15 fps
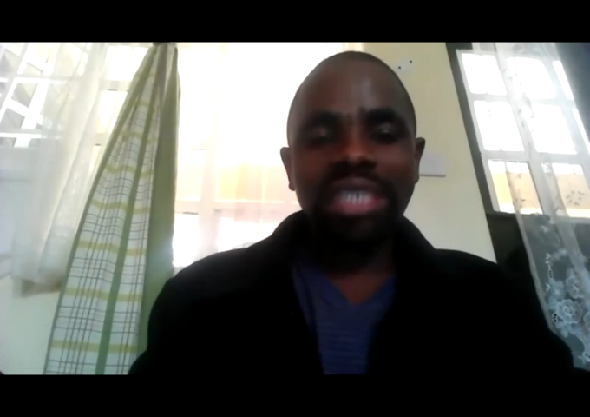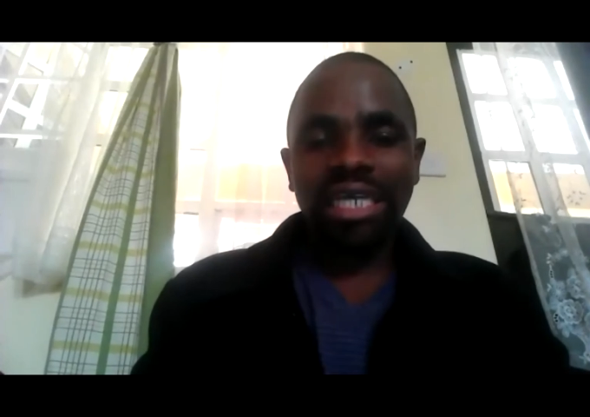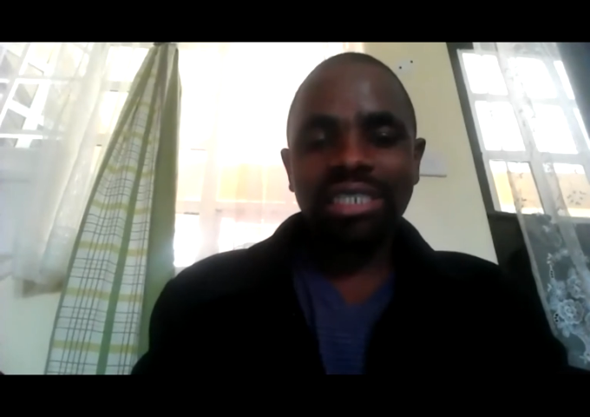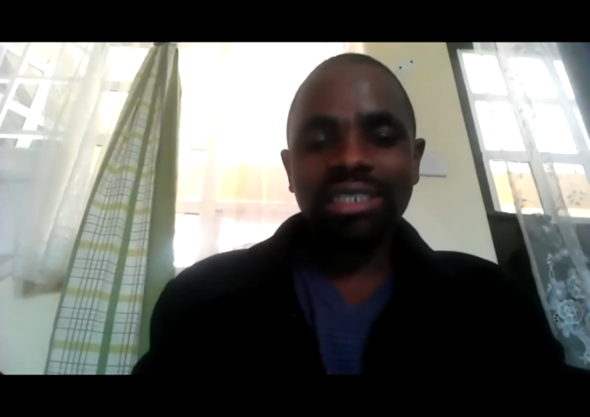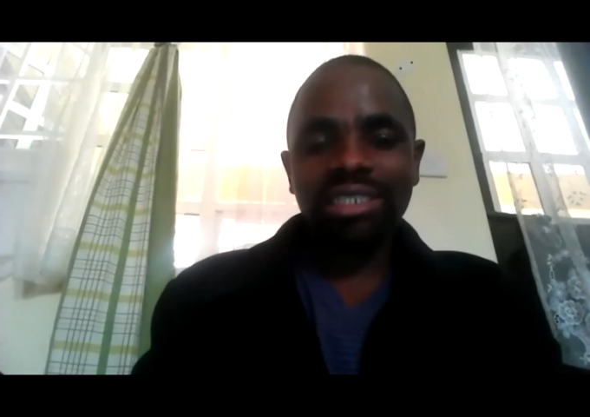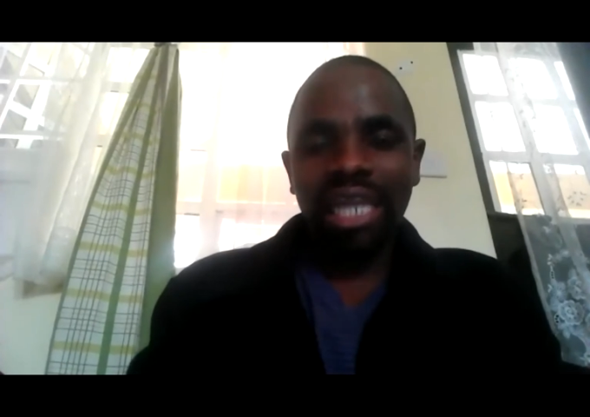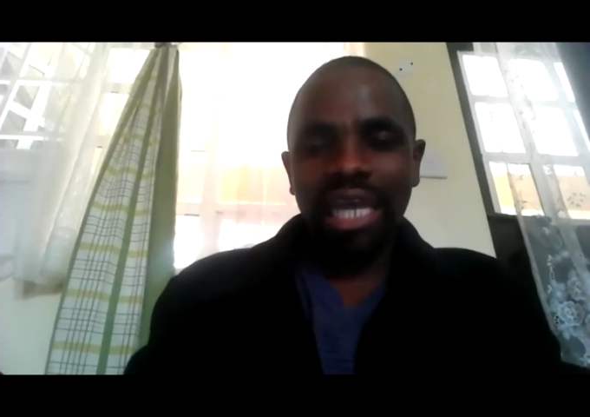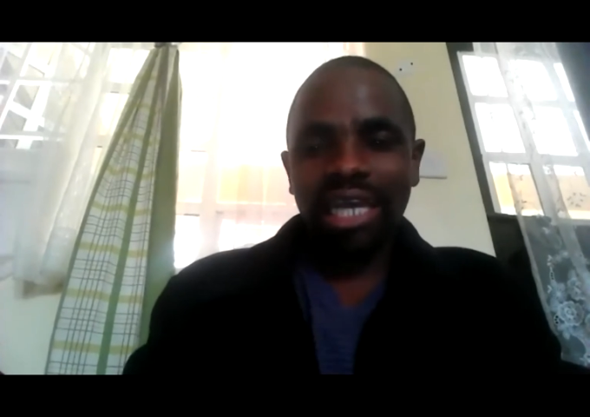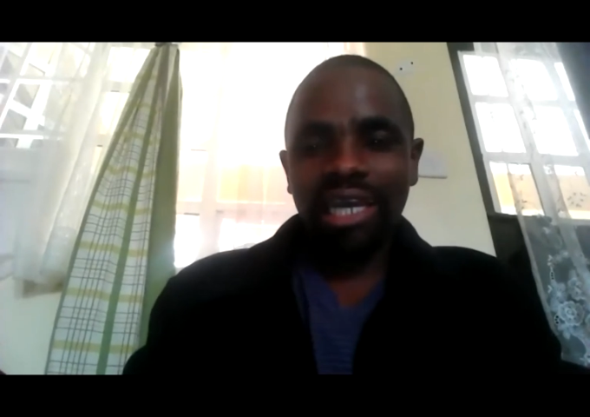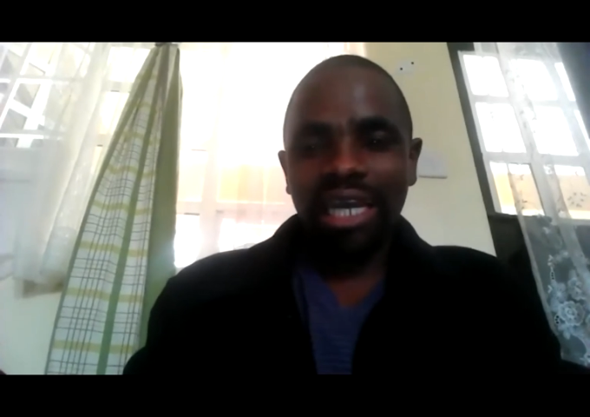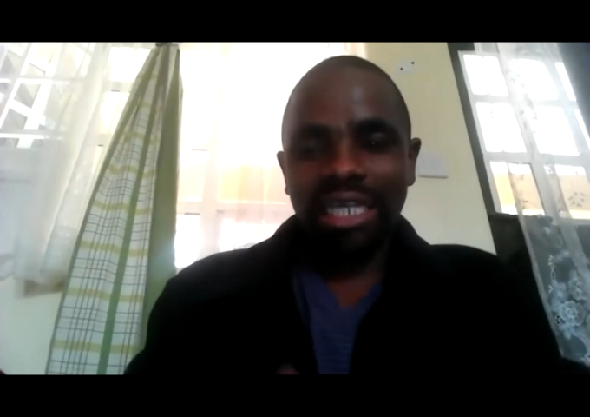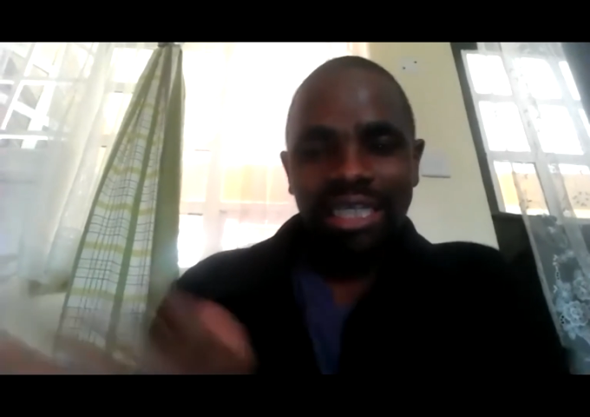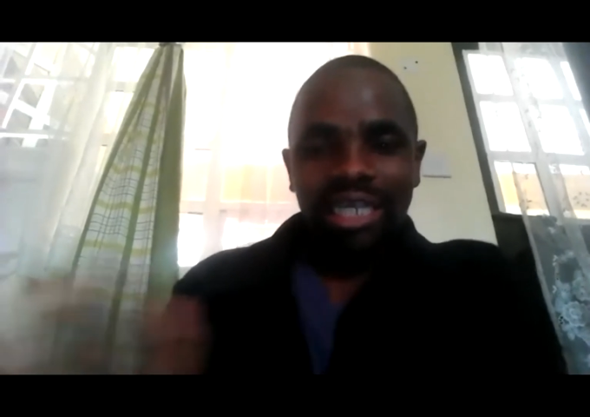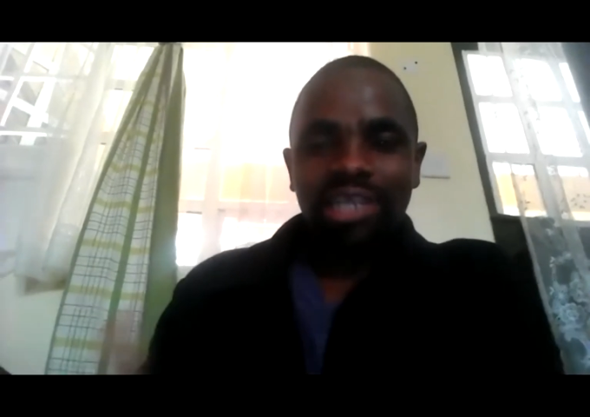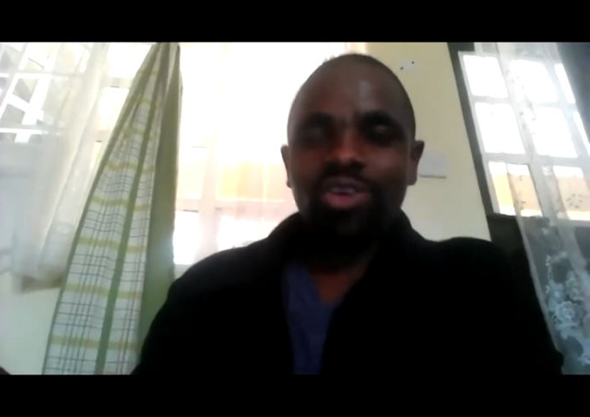just like
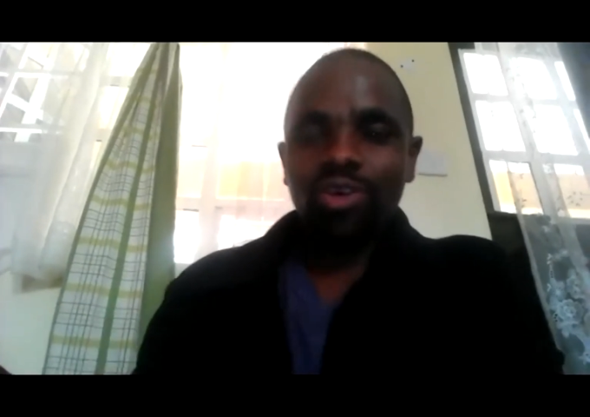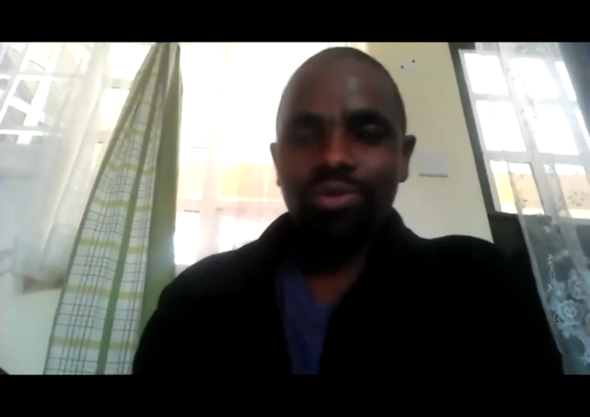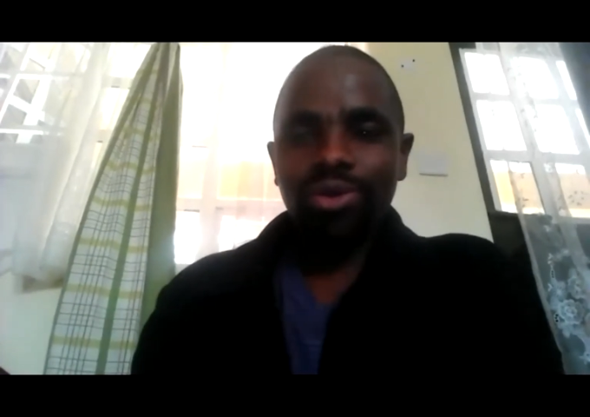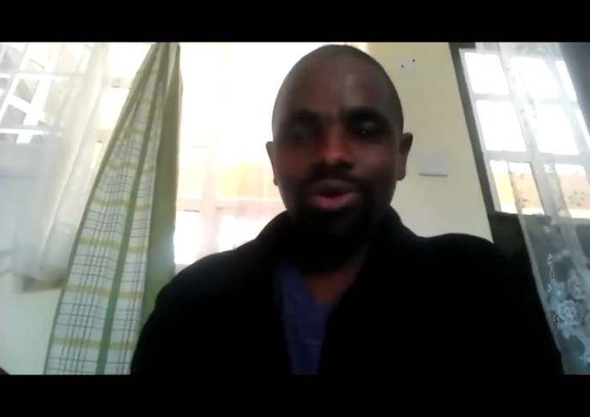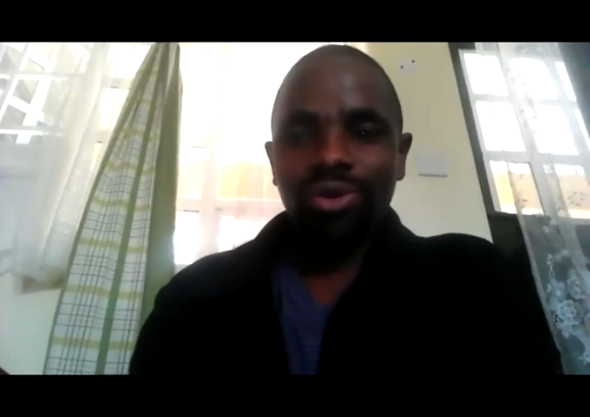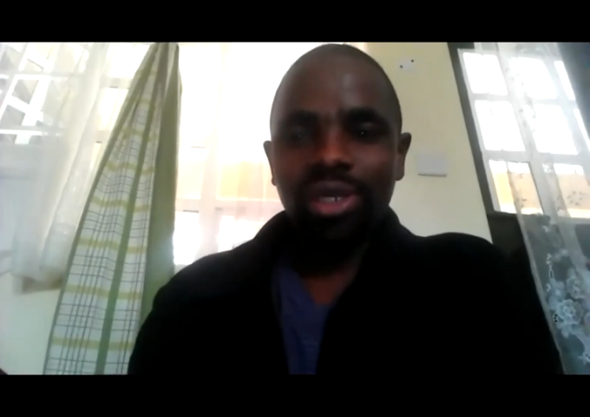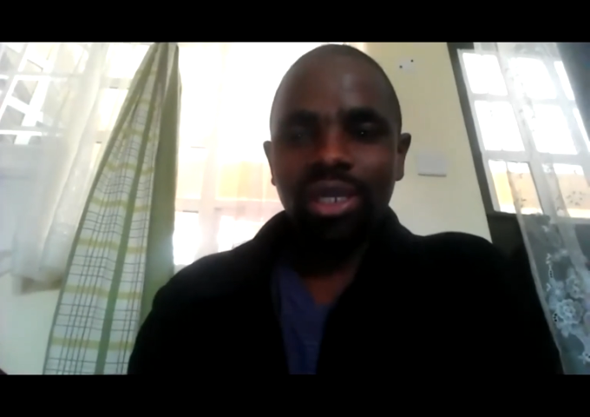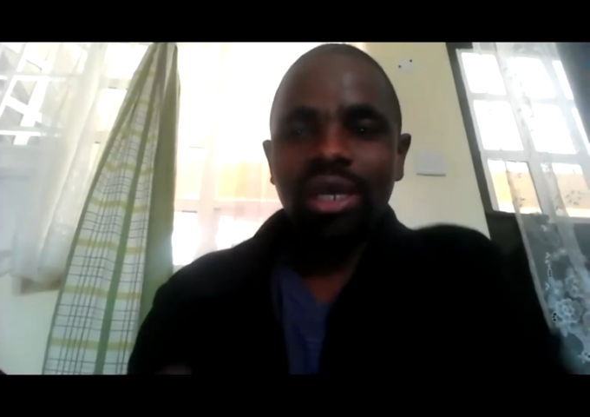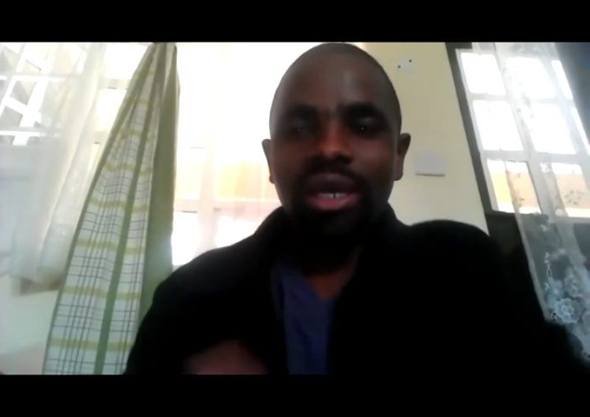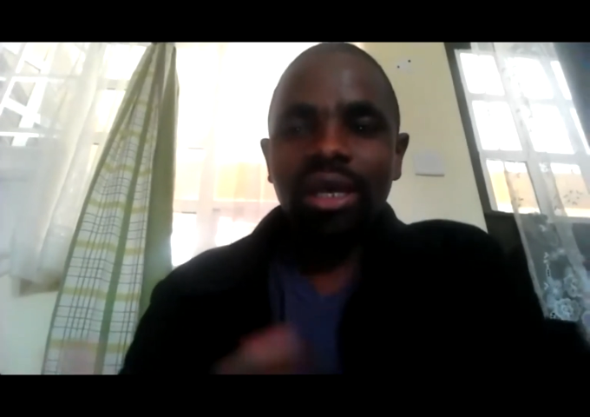a certain commune.